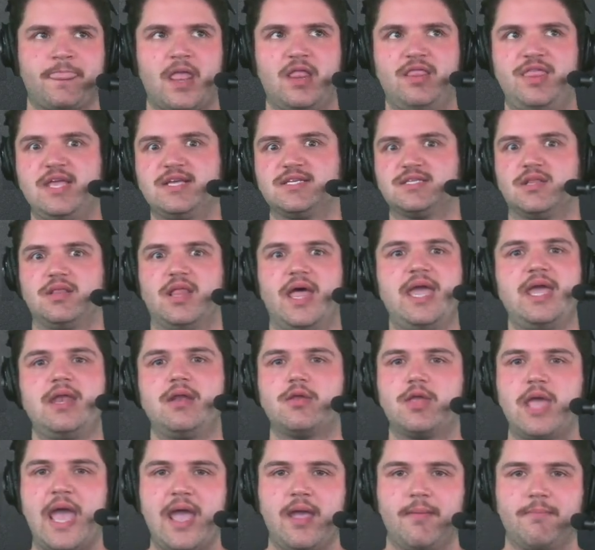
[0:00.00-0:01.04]
these late
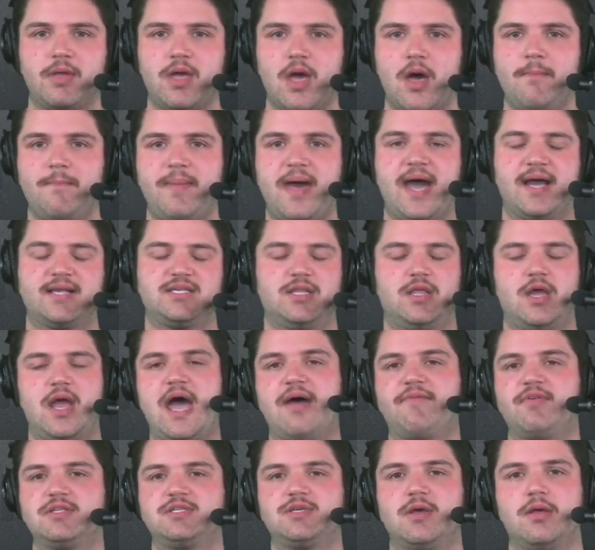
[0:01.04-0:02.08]
game comebacks and they're
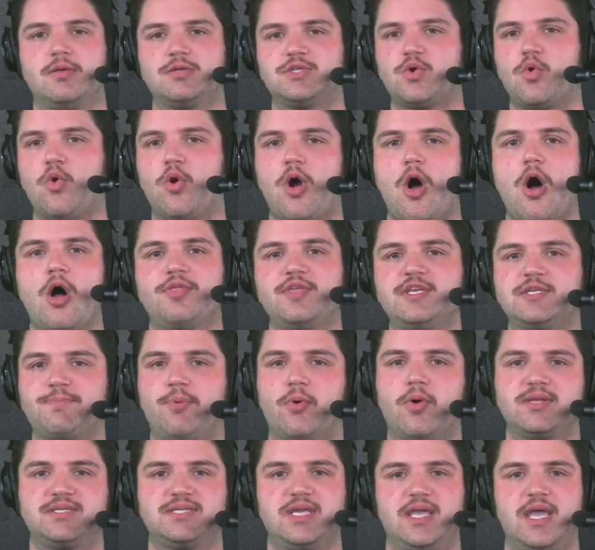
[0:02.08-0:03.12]
having to score all these
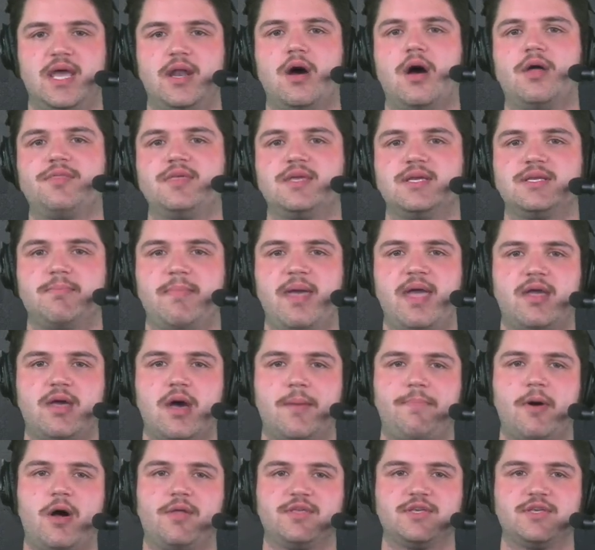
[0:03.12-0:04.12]
points and make up all